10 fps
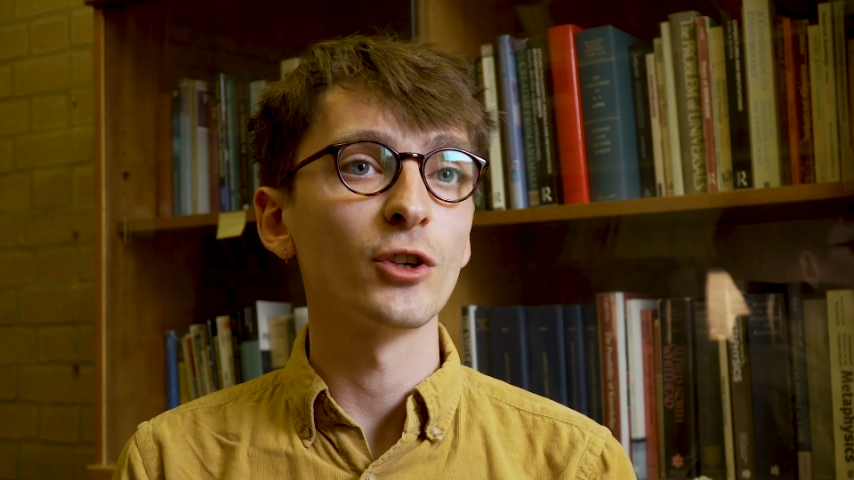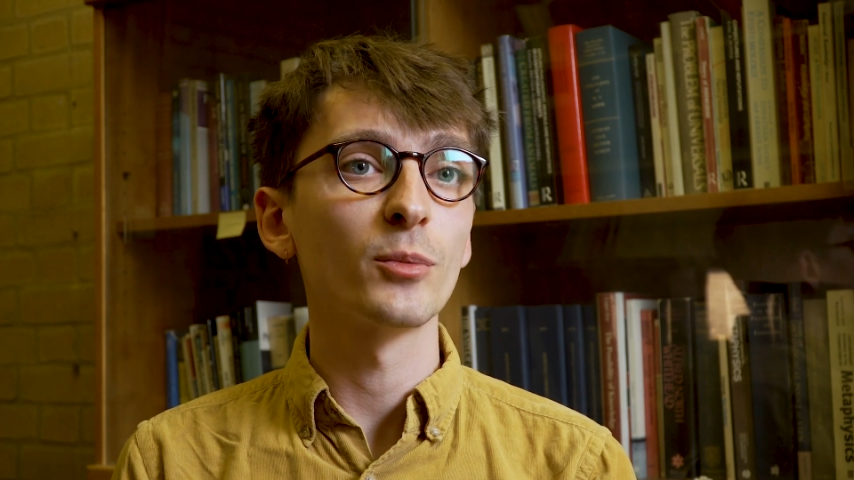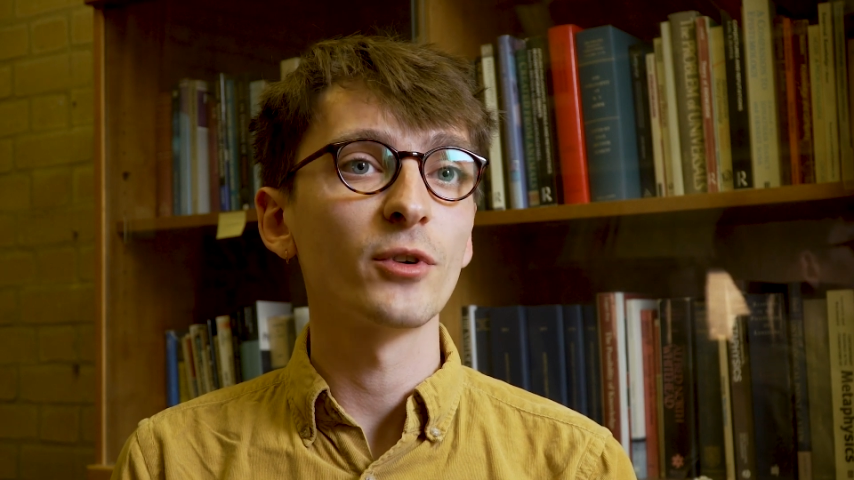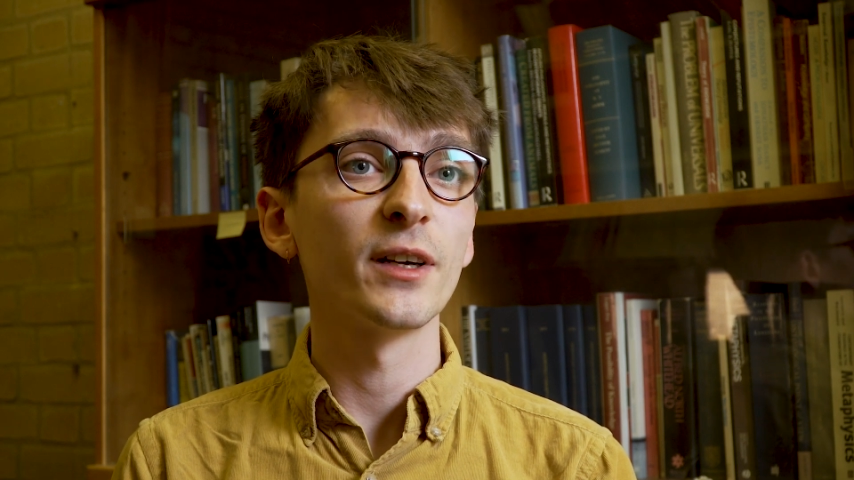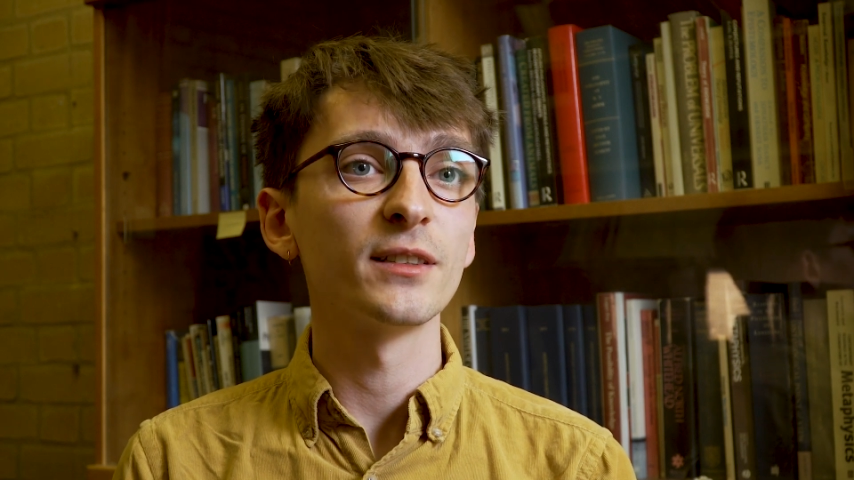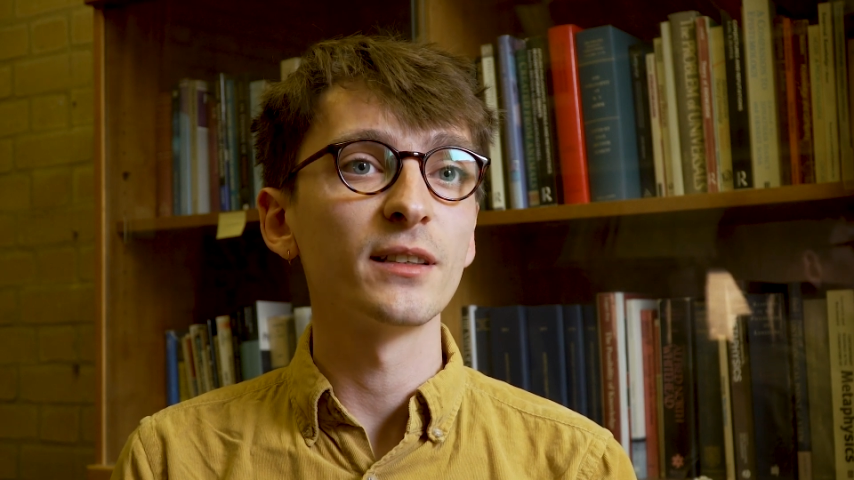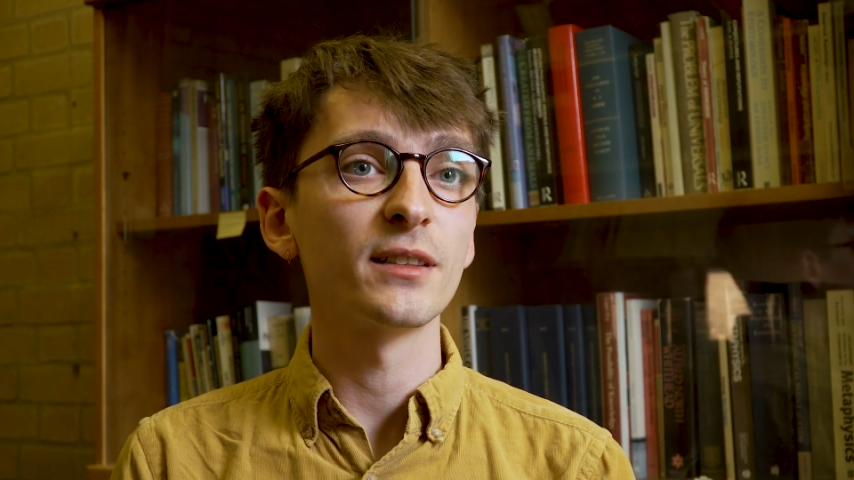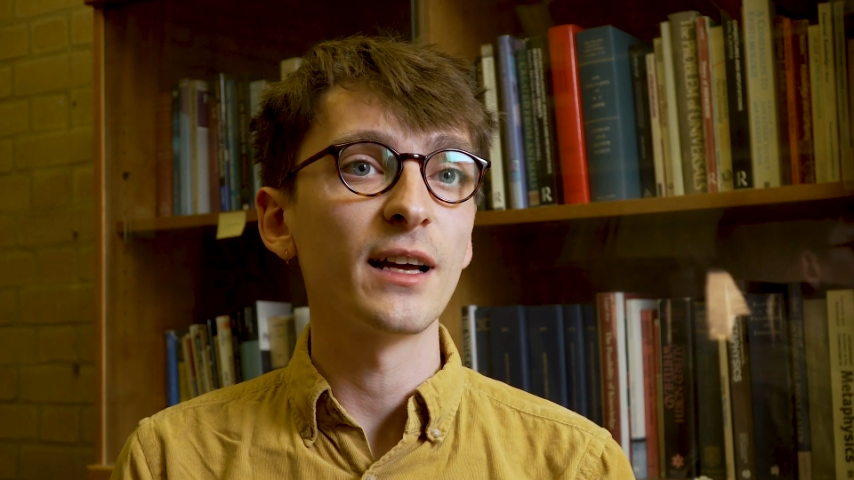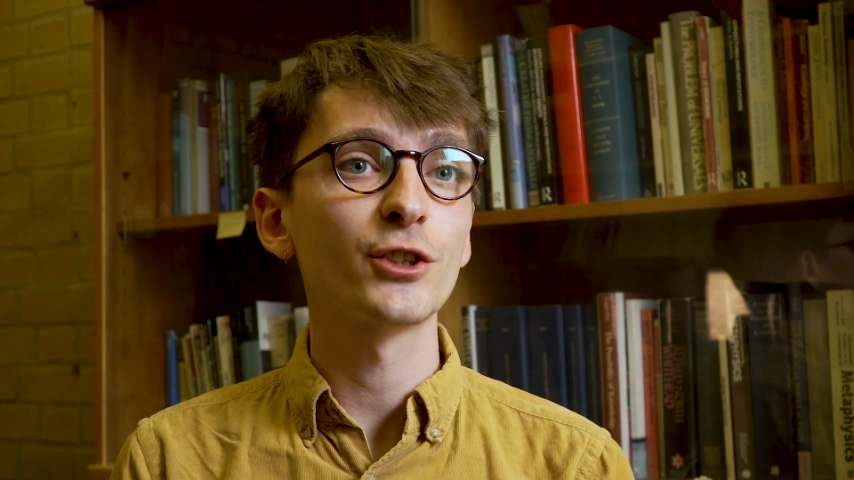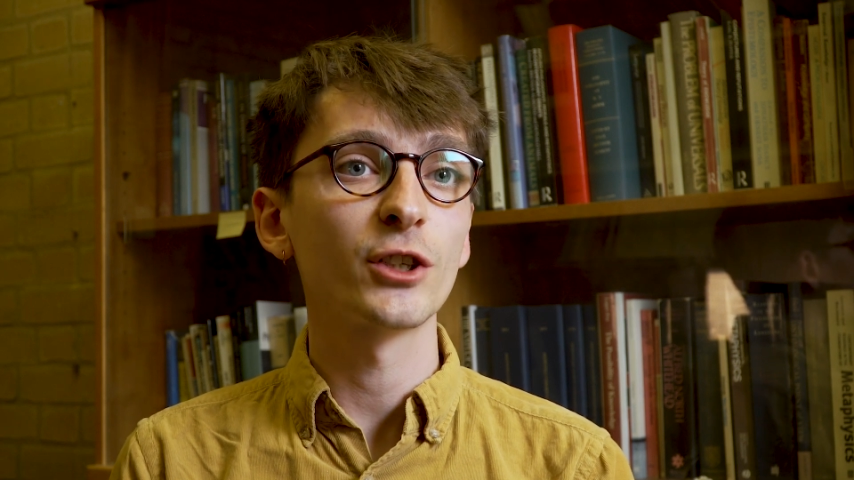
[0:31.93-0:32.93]
operates
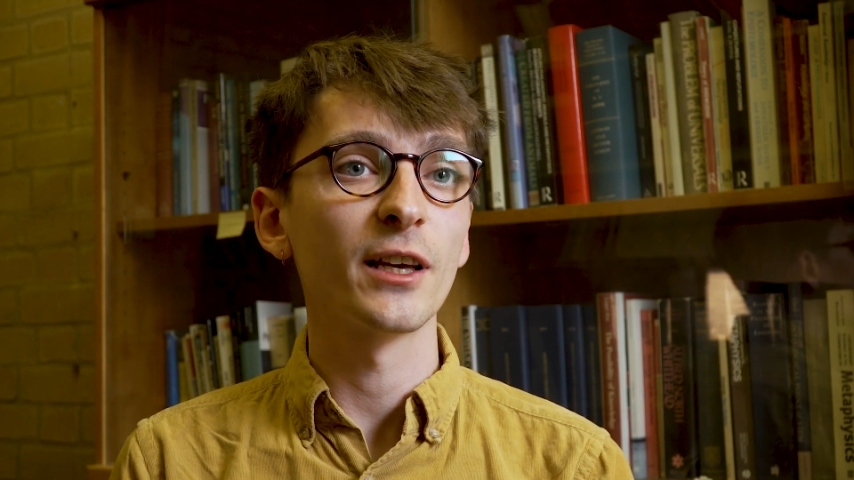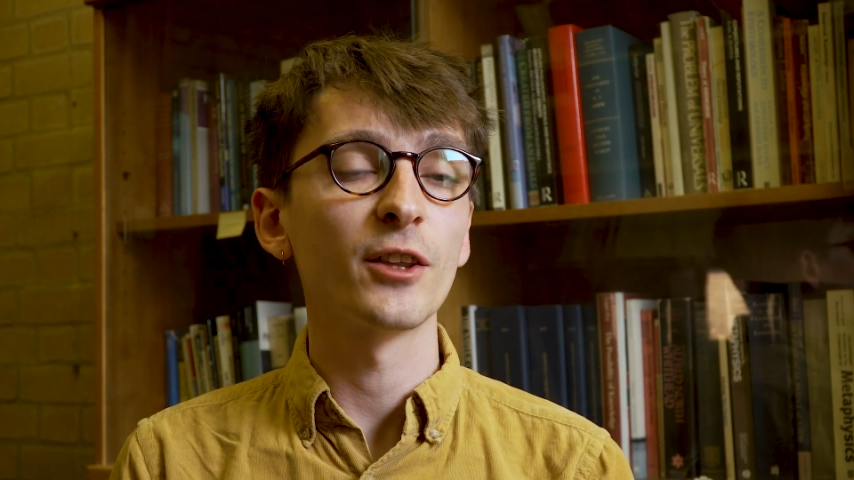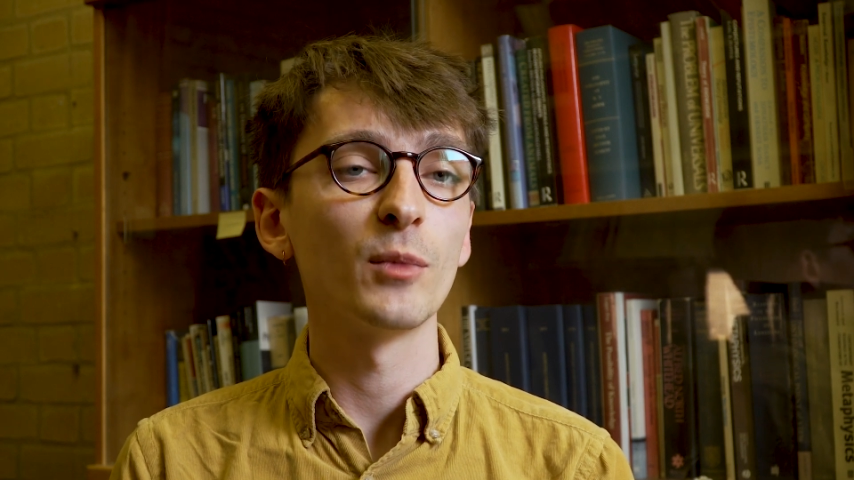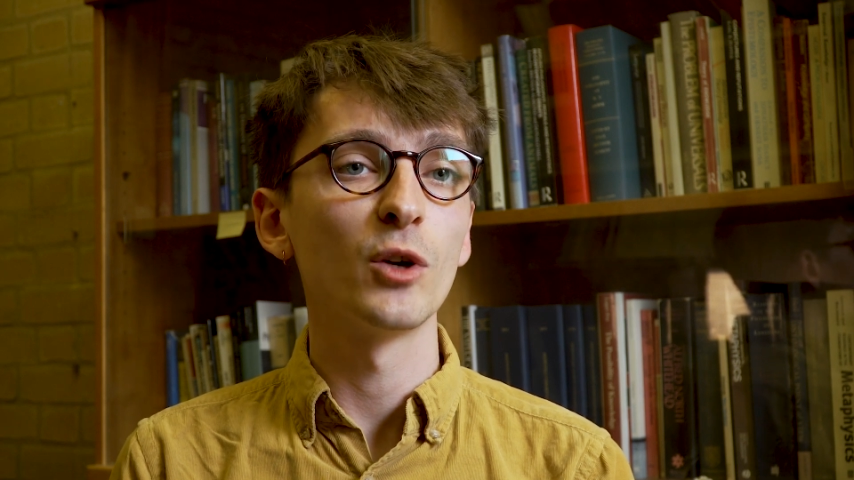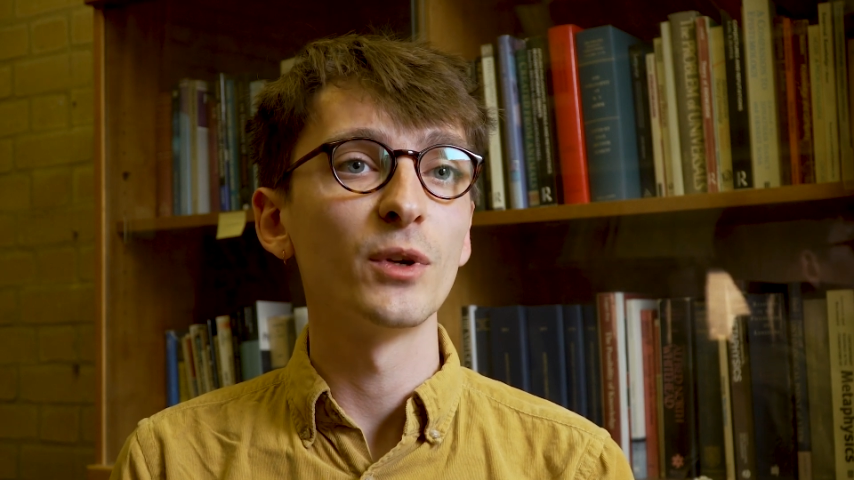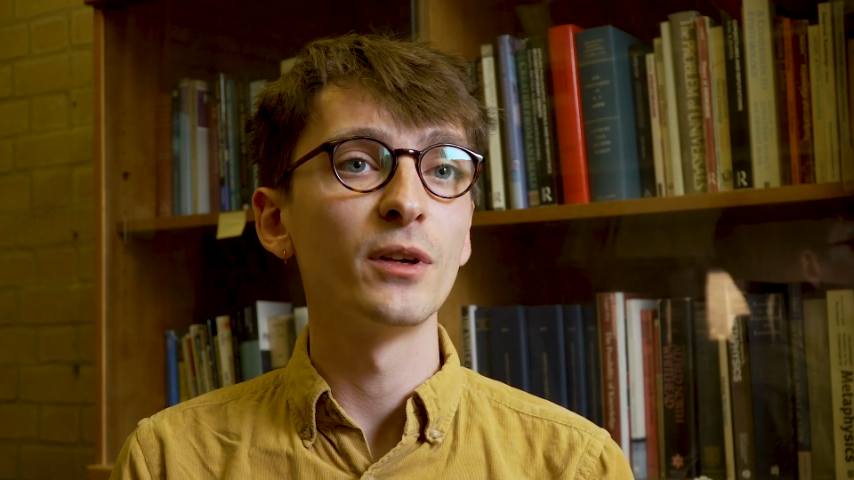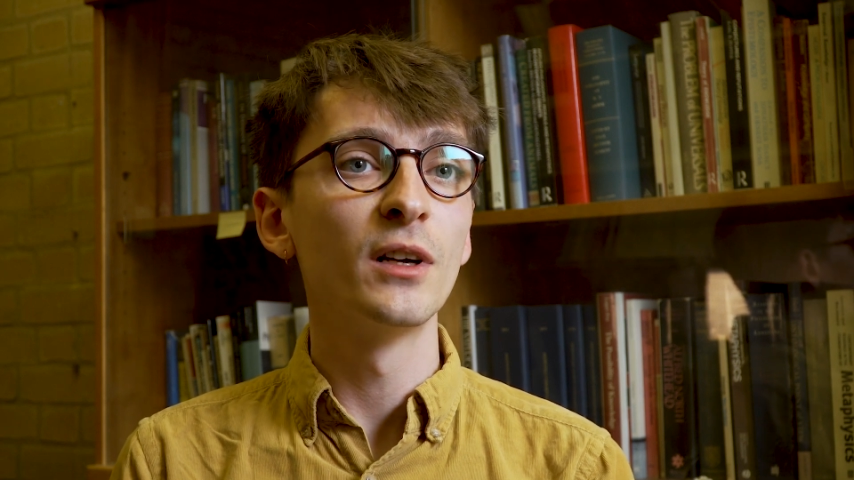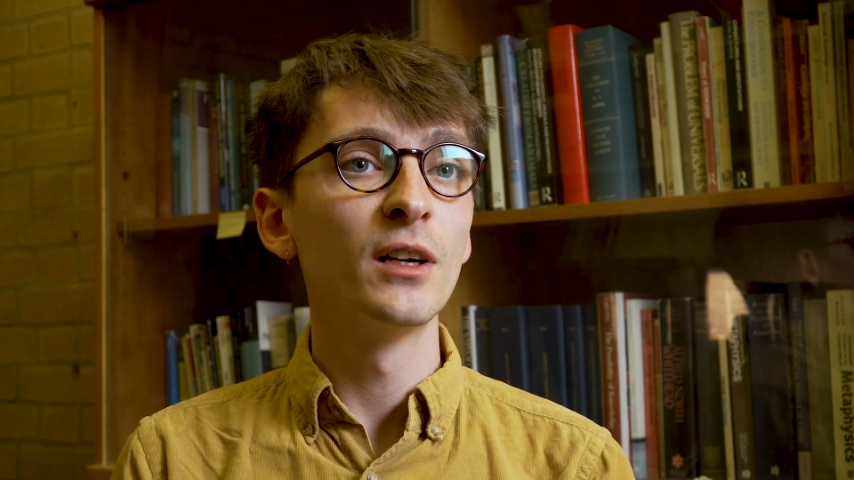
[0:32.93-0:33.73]
internationally at the moment.